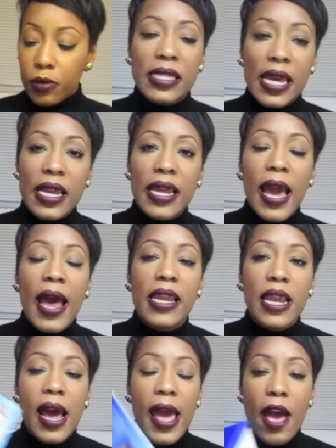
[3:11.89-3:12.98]
Second day, I
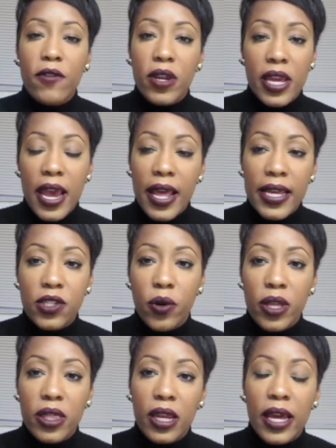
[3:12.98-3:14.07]
did not have any headaches or
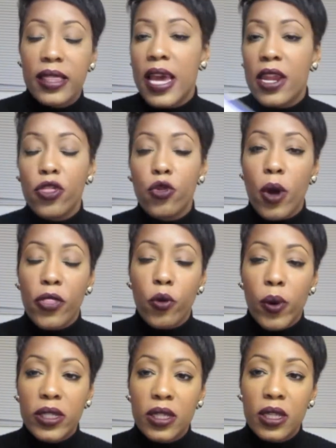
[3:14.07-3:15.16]
anything like that, and throughout the
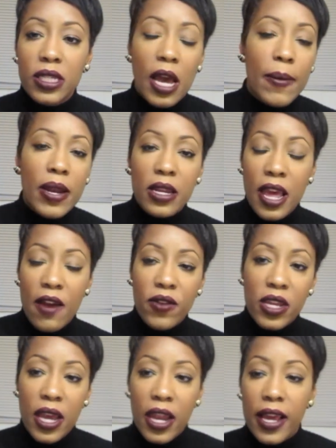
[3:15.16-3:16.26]
rest of the time, I didn't have
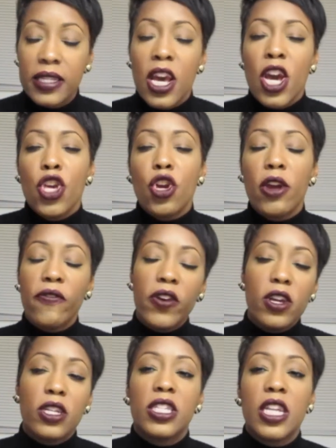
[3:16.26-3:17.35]
any headaches. You can feel
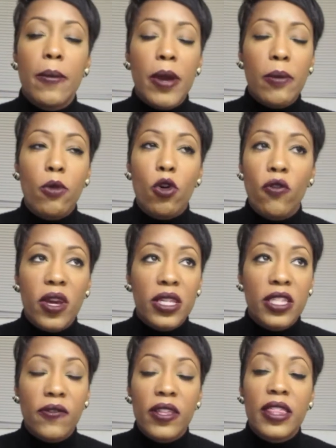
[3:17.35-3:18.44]
your stomach moving and
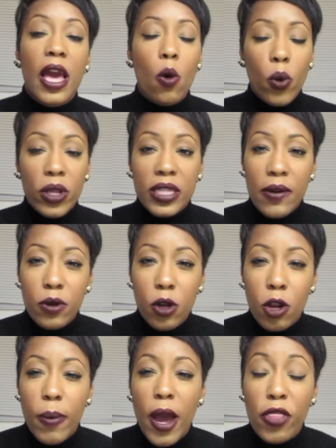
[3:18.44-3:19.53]
stuff like that, and when it's time to go
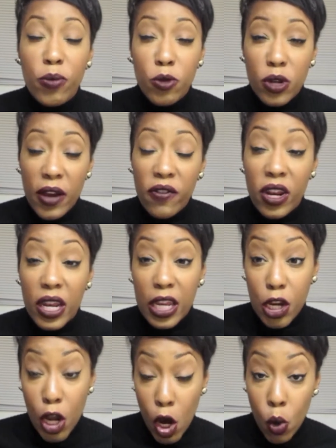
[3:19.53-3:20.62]
to the bathroom, you definitely
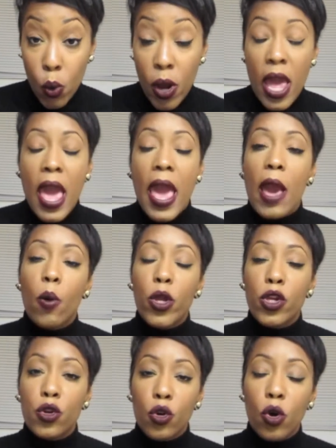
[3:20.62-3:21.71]
know. And when
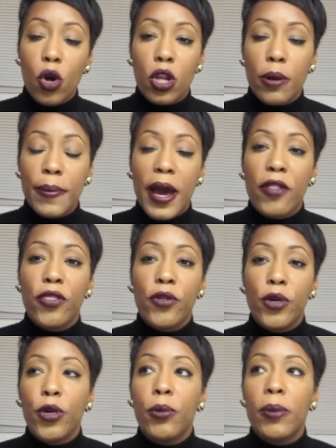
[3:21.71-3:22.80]
you do go to the
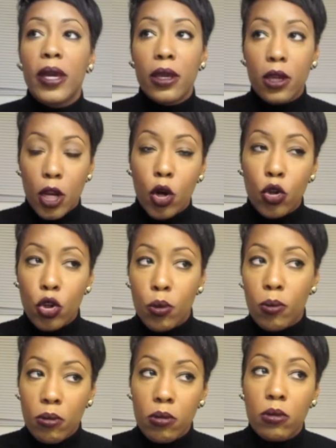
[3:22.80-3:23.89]
bathroom, you know,
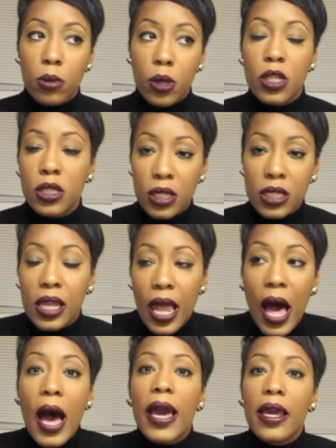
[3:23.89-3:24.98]
you it's, it's a
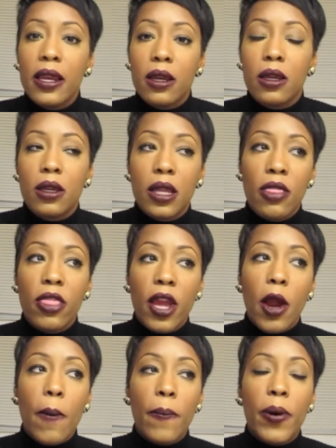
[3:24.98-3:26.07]
lot in
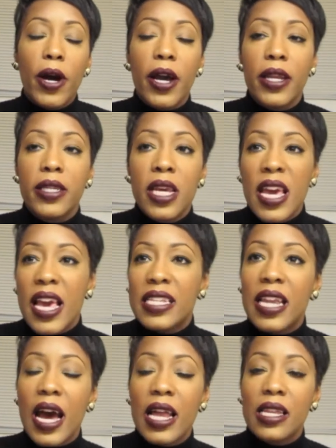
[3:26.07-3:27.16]
there, but it's
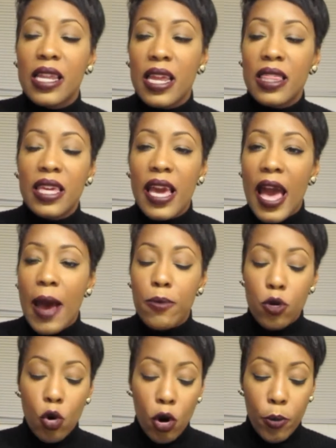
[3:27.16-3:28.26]
not anything
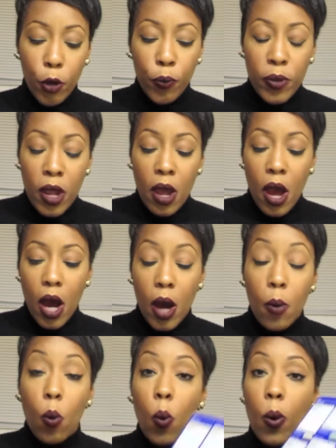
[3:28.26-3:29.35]
abnormal.
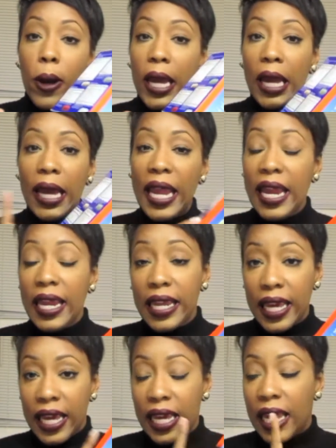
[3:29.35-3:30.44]
Um,
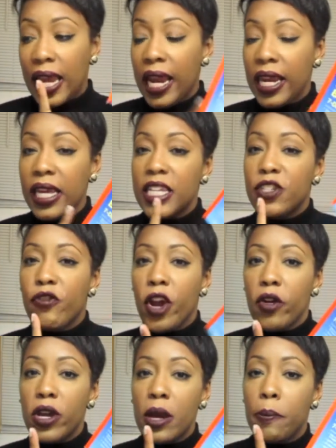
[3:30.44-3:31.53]
eating, eating is
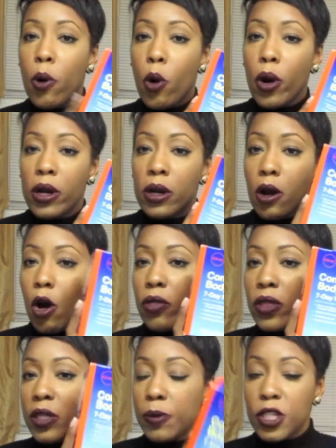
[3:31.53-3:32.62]
very important on
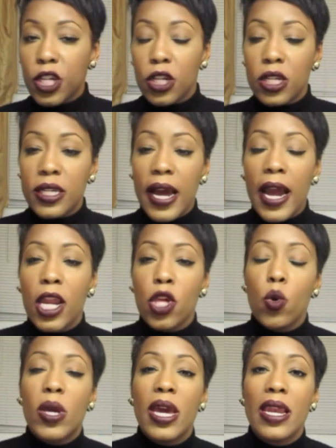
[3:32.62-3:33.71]
this particular diet.
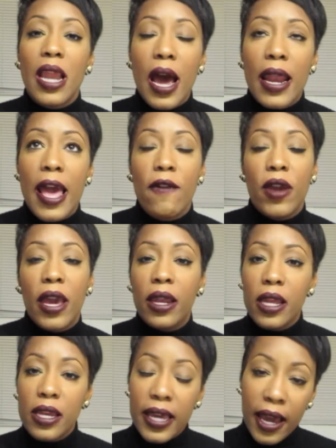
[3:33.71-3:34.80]
You cannot have
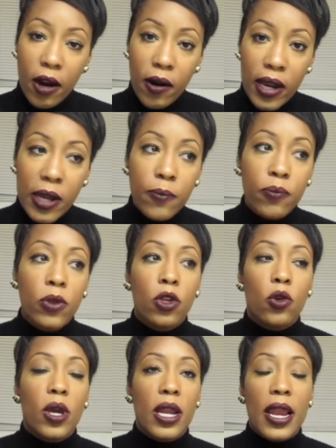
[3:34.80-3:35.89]
any dairy
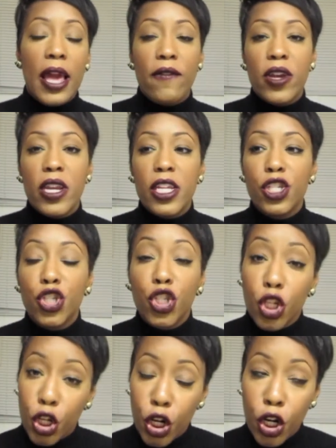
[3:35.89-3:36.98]
cannot have any
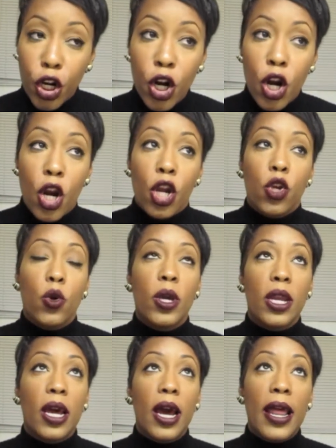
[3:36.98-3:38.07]
sugar. You
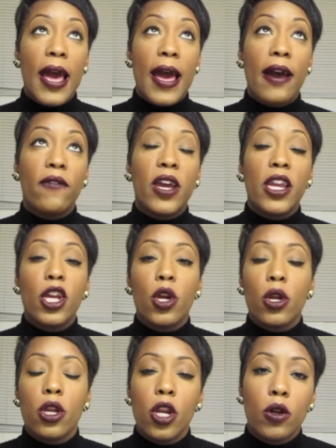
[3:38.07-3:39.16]
cannot have any,
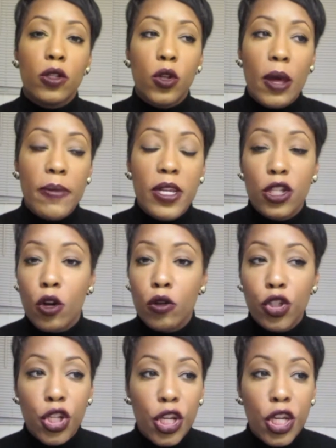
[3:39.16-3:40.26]
you know, so that means no
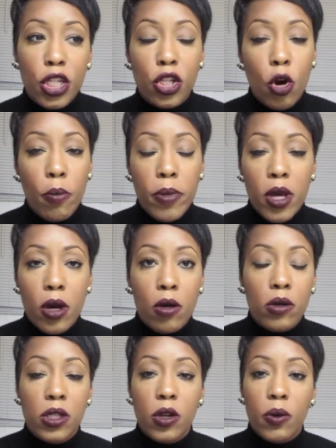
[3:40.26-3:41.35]
cheese, no
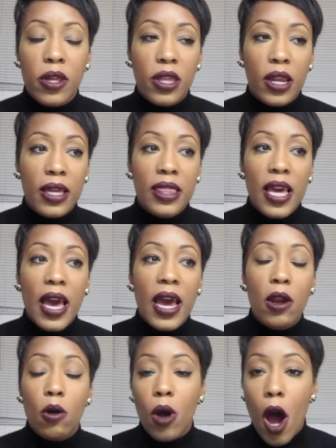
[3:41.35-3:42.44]
milks, no nothing like
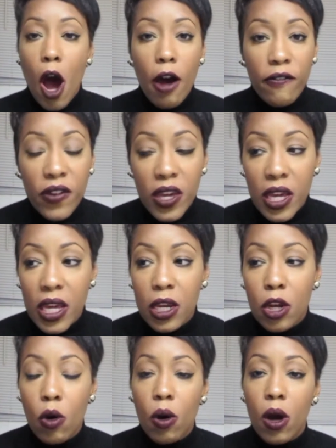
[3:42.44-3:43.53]
that, no coffee,
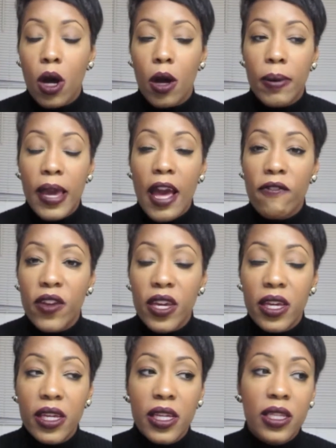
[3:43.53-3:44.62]
no uh,
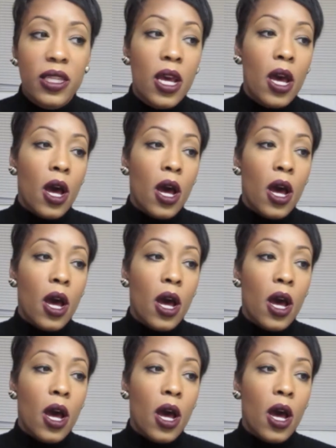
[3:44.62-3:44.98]
caffeine.